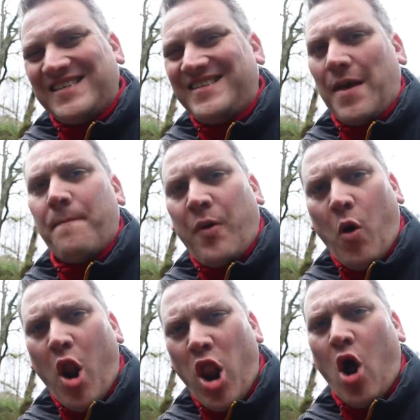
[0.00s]
a
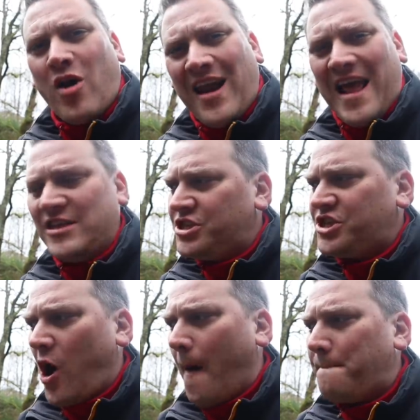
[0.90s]
simple long lens
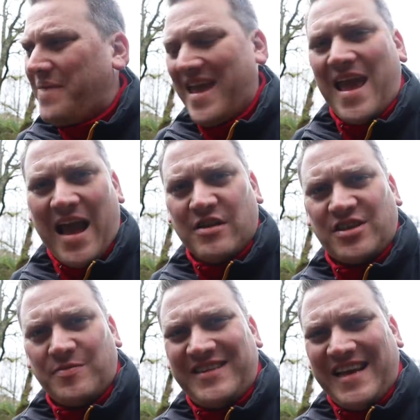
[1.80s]
shot, picking out
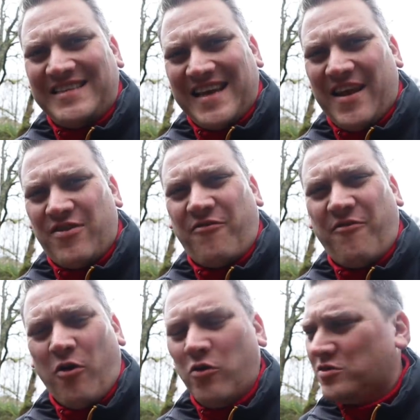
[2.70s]
some detail in the
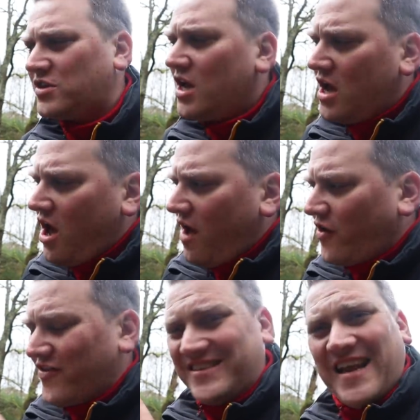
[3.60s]
falls.
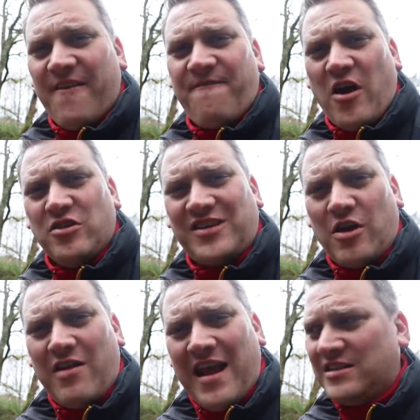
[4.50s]
Got the
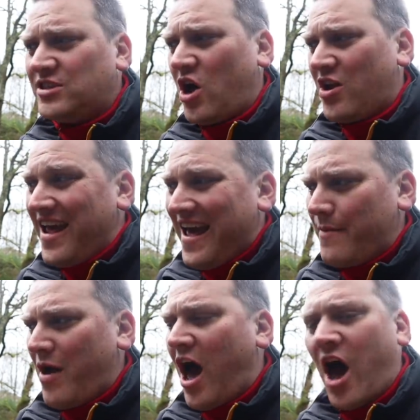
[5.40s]
telephoto lens on,
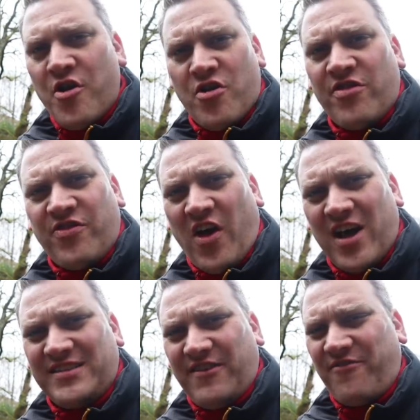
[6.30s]
and I'm at
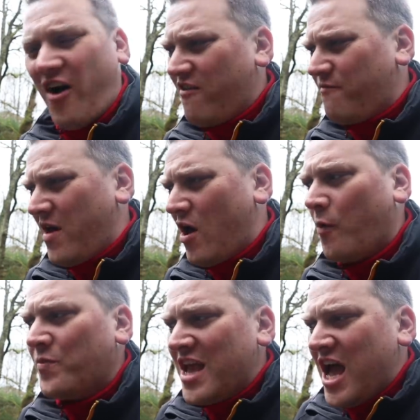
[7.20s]

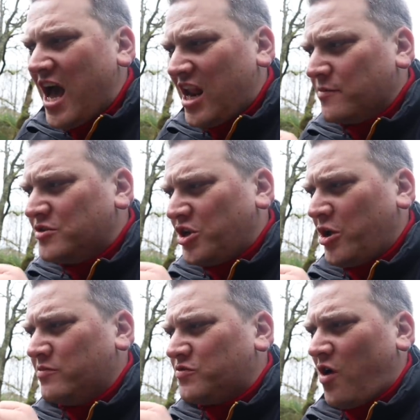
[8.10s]
135mm, and I'm
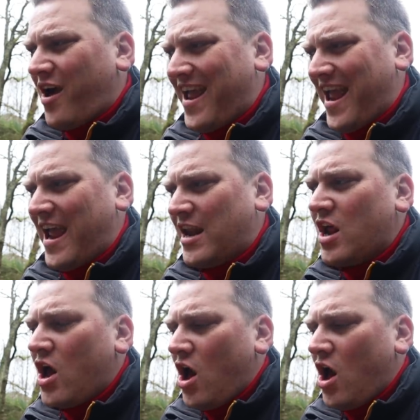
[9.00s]
zoomed right in